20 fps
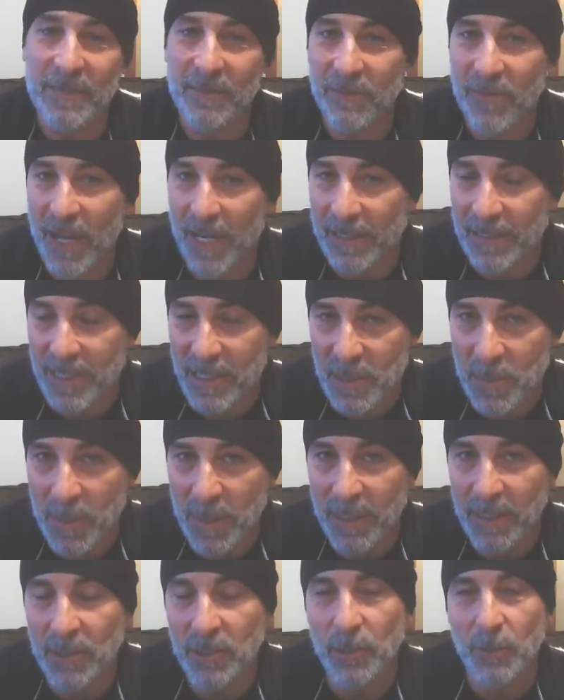In fact, he's
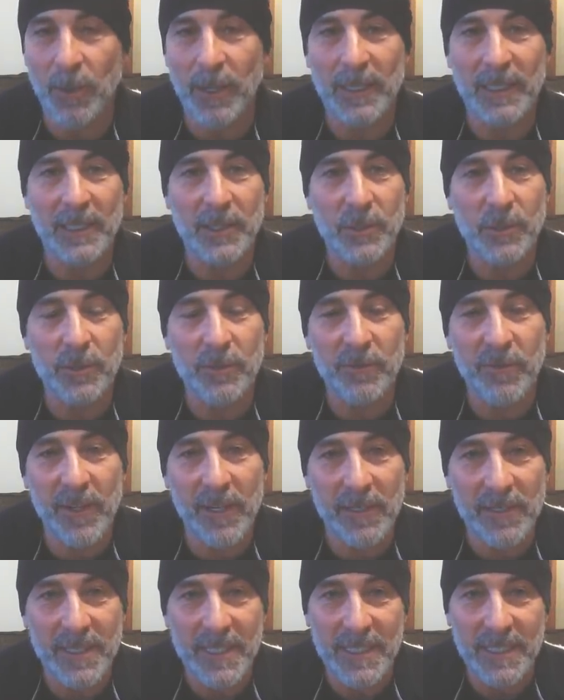speaking directly to the
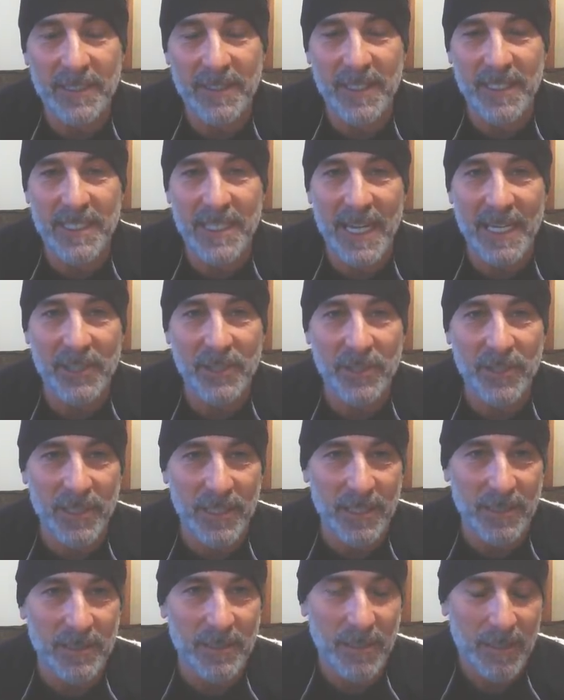Pharisees and the
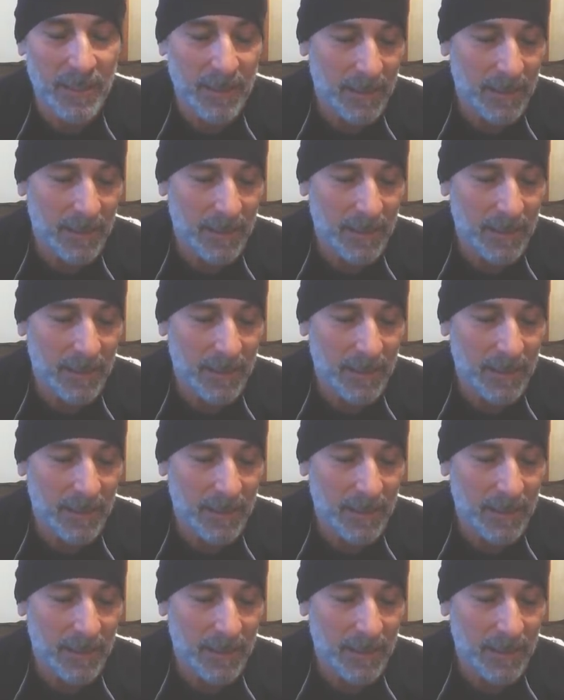Sadducees.